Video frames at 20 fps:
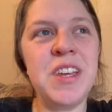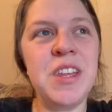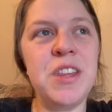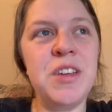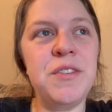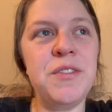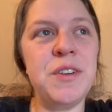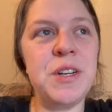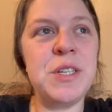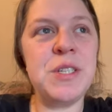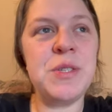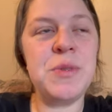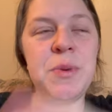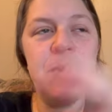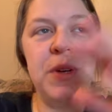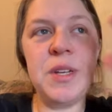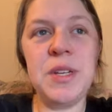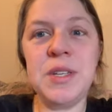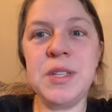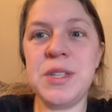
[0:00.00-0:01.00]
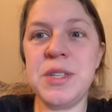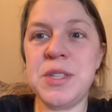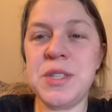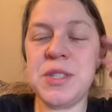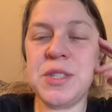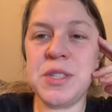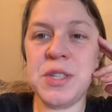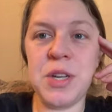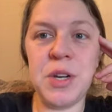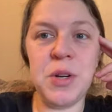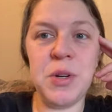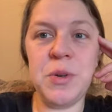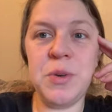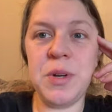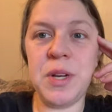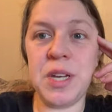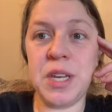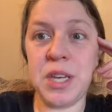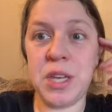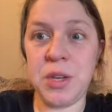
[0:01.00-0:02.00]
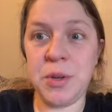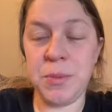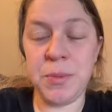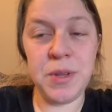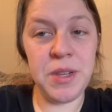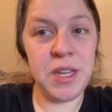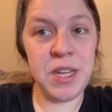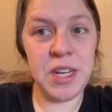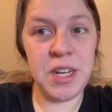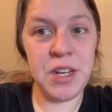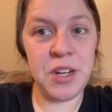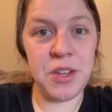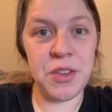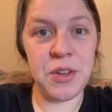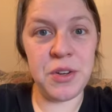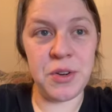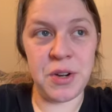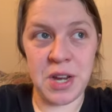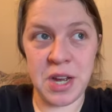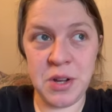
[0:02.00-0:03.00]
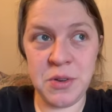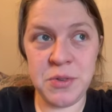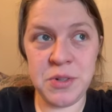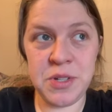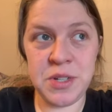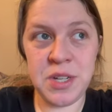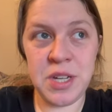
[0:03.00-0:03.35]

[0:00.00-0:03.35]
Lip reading: The first one, snow accumulated on the ground,